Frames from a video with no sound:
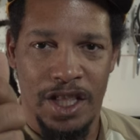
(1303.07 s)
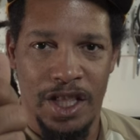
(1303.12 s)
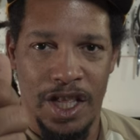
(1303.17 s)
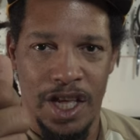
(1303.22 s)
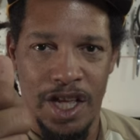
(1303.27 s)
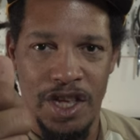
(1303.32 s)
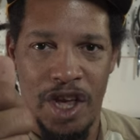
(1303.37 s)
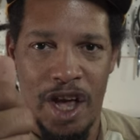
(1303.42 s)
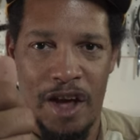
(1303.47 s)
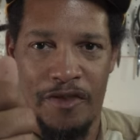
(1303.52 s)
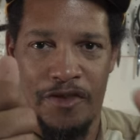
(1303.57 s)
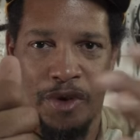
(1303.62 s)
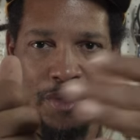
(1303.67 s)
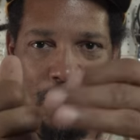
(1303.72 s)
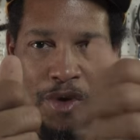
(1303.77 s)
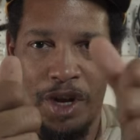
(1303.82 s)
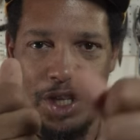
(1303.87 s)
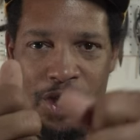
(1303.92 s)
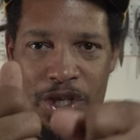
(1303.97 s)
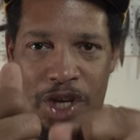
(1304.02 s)
then you have to
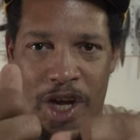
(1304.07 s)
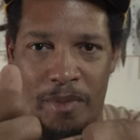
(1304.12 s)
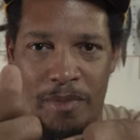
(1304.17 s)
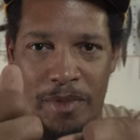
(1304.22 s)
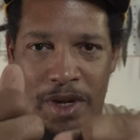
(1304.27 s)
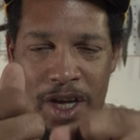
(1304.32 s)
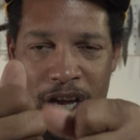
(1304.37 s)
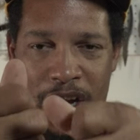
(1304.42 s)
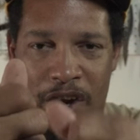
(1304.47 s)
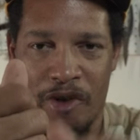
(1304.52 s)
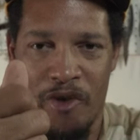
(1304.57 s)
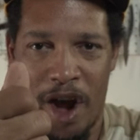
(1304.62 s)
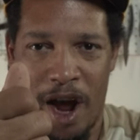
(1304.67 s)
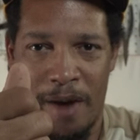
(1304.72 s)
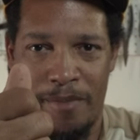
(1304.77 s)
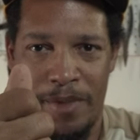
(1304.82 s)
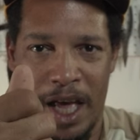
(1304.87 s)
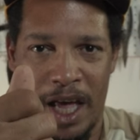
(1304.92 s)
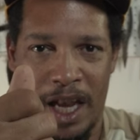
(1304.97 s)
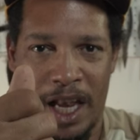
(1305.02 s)
reach up and
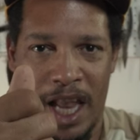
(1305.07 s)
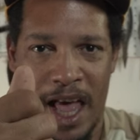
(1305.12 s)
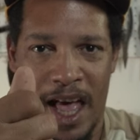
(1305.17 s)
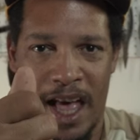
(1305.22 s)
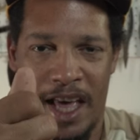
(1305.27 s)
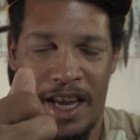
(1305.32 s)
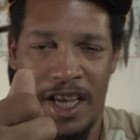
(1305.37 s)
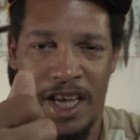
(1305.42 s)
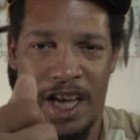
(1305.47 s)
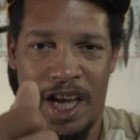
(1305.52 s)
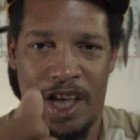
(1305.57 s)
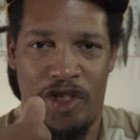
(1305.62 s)
grab that line,